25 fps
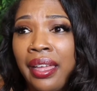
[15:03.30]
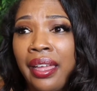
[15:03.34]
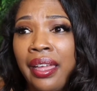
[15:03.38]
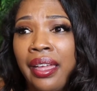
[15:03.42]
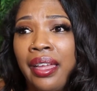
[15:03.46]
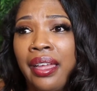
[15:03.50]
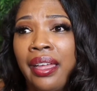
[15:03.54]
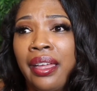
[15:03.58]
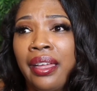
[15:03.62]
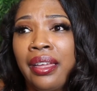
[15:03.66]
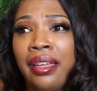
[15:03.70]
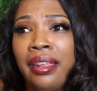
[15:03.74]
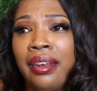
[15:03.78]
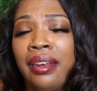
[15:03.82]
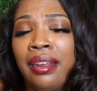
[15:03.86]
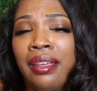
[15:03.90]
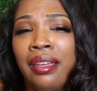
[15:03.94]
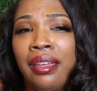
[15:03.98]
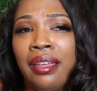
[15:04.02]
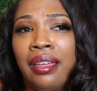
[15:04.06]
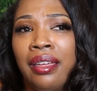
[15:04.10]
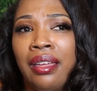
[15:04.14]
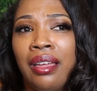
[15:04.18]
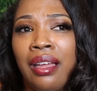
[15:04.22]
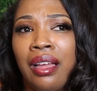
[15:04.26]
And
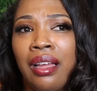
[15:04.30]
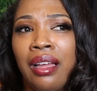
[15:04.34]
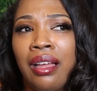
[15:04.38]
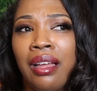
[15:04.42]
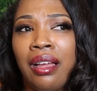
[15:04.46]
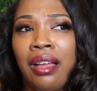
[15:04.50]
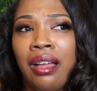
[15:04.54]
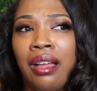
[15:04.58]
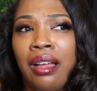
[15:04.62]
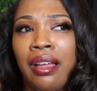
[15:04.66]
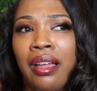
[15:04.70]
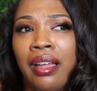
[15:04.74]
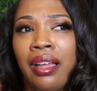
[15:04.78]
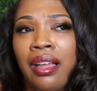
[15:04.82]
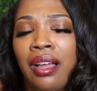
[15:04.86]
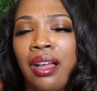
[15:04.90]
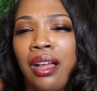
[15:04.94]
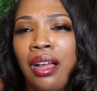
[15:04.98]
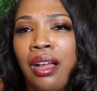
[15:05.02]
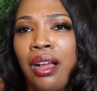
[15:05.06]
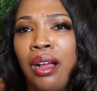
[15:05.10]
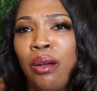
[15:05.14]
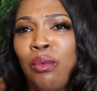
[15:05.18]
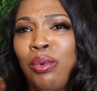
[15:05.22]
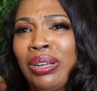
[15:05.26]

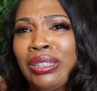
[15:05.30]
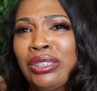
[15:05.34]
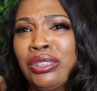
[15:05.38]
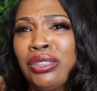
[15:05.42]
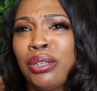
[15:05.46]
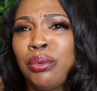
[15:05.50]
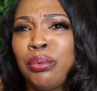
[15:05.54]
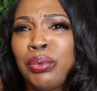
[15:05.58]
I want y'all